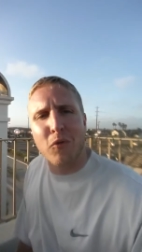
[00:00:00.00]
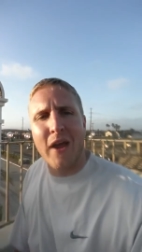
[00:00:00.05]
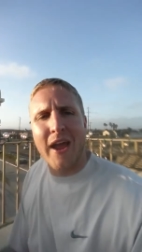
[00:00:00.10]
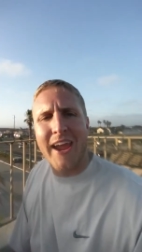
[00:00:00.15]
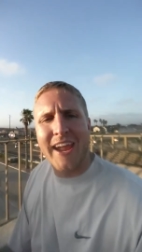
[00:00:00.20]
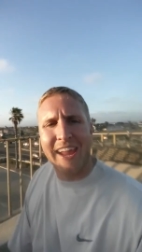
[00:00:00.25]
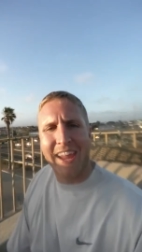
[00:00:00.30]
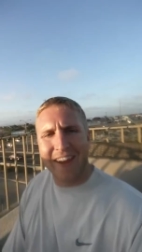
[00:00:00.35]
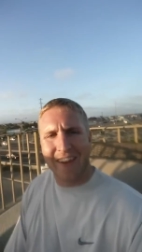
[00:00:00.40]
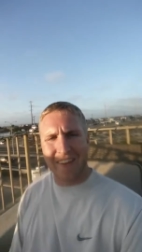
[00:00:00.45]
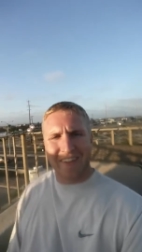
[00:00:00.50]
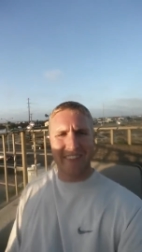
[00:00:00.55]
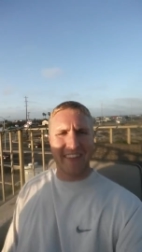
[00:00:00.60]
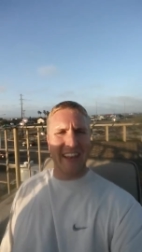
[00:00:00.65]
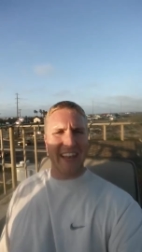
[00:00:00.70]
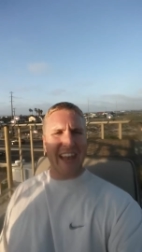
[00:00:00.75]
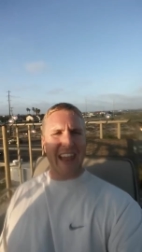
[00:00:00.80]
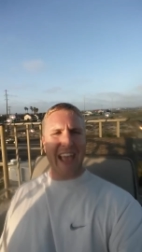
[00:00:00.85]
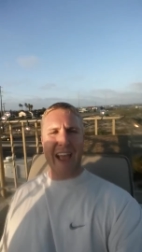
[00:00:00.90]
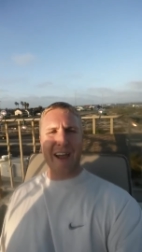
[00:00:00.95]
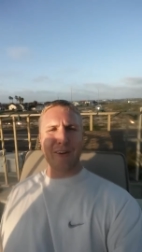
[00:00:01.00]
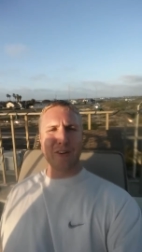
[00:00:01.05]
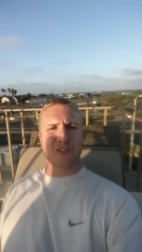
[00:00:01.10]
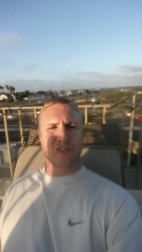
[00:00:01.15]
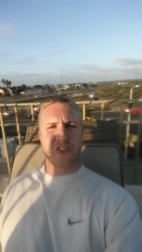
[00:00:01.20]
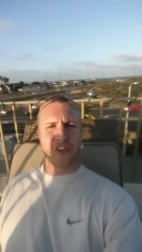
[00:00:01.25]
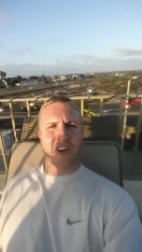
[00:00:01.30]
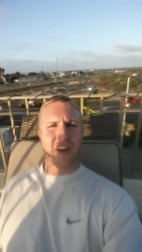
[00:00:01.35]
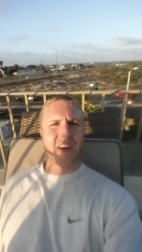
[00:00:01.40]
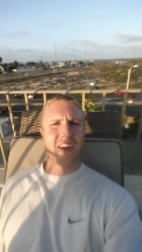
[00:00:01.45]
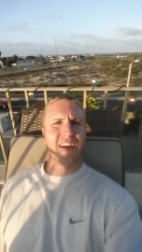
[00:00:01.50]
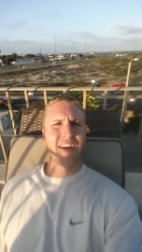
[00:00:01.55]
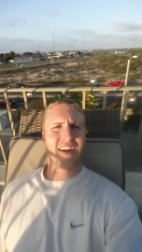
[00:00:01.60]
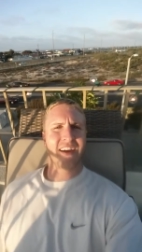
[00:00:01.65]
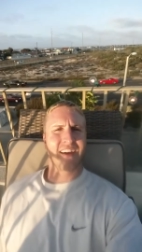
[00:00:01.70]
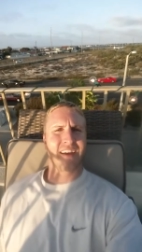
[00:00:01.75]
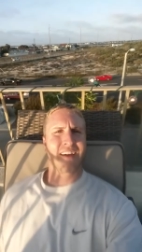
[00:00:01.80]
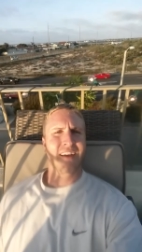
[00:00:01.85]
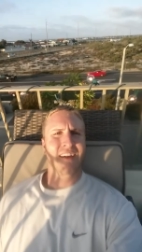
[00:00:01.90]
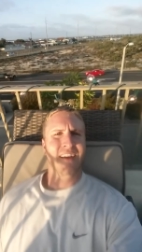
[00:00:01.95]
right here in the lounger
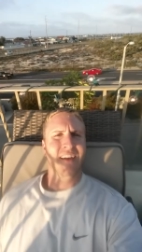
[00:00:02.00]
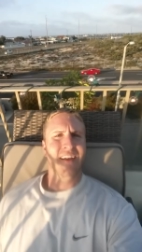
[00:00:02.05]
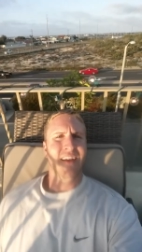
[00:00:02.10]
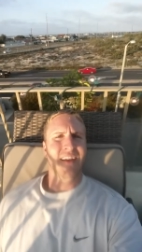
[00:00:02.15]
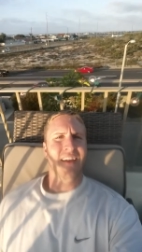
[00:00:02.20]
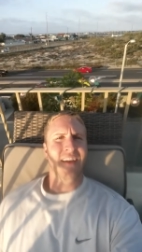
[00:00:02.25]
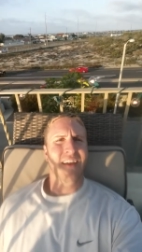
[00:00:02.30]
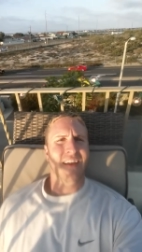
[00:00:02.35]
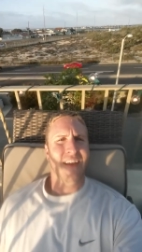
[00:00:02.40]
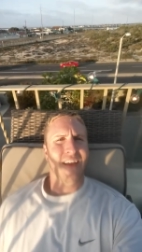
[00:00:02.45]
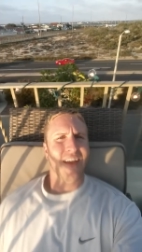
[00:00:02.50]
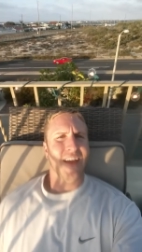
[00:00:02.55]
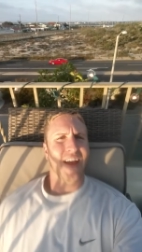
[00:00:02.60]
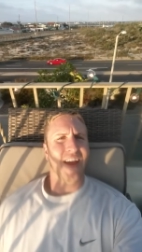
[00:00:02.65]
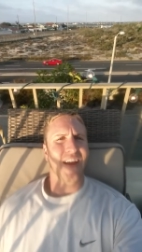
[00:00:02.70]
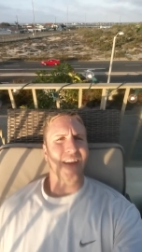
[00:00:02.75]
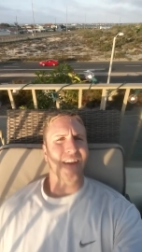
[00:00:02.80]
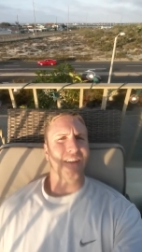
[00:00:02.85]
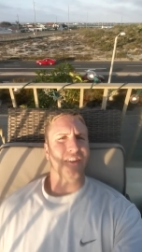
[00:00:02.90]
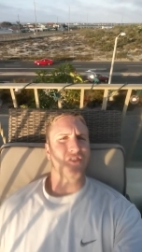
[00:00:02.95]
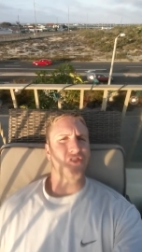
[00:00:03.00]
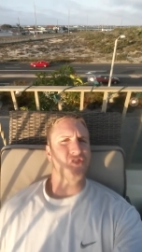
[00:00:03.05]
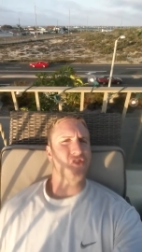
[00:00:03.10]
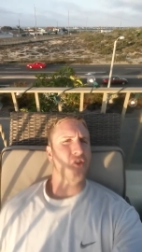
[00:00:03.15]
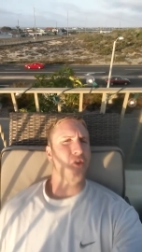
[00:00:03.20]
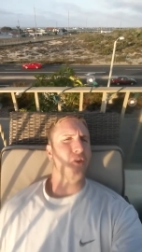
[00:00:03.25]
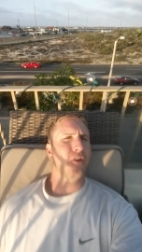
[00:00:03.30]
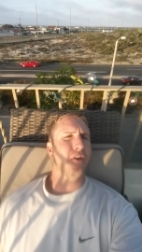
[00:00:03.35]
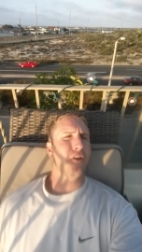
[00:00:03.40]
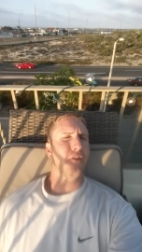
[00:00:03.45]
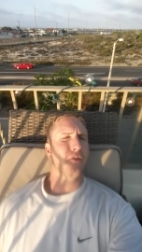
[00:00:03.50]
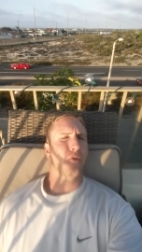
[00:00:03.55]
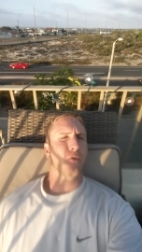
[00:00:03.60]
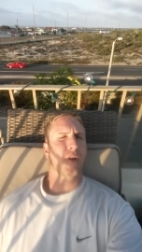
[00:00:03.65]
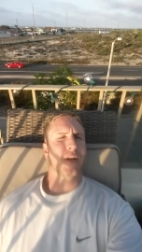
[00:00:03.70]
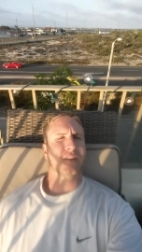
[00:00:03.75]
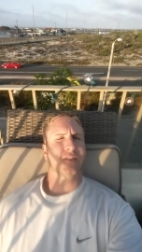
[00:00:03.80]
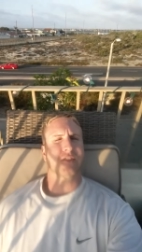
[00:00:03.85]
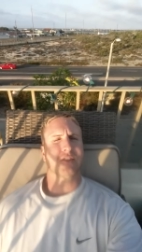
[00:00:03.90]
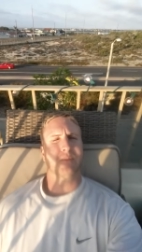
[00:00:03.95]
and enjoy the
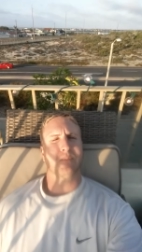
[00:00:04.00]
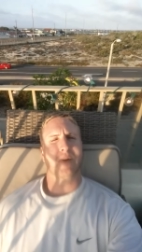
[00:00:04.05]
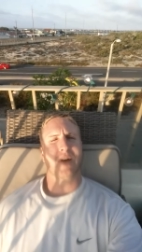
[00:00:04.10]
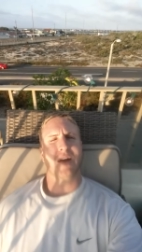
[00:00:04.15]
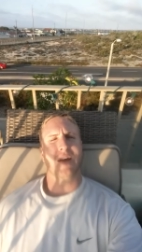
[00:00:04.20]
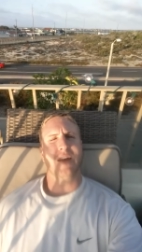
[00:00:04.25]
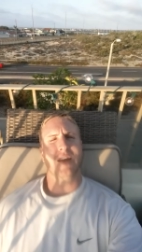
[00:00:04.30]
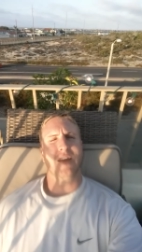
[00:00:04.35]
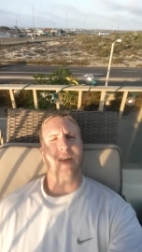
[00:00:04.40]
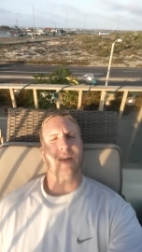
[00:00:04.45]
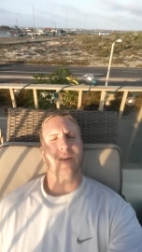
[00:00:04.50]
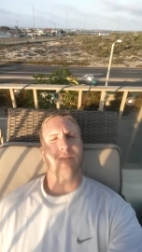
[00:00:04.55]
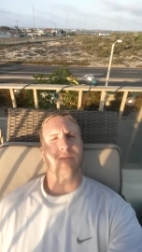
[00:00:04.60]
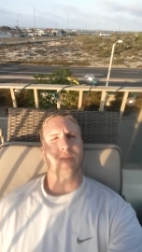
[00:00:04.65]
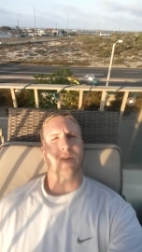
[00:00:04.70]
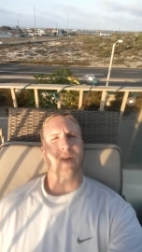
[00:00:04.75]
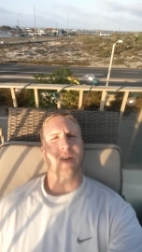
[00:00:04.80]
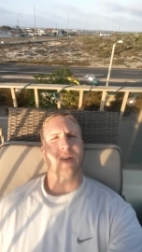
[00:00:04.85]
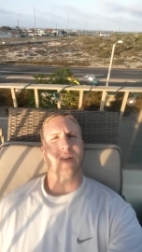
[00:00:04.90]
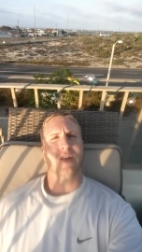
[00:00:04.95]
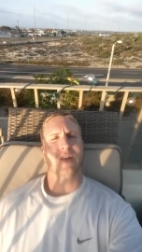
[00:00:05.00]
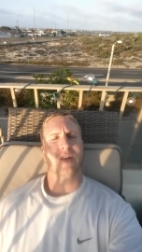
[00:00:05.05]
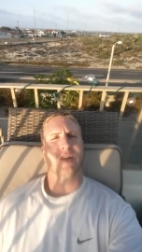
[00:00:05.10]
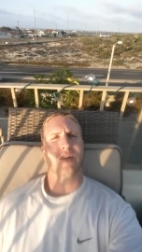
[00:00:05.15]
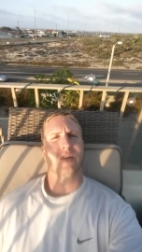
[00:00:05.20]
rest of my evening.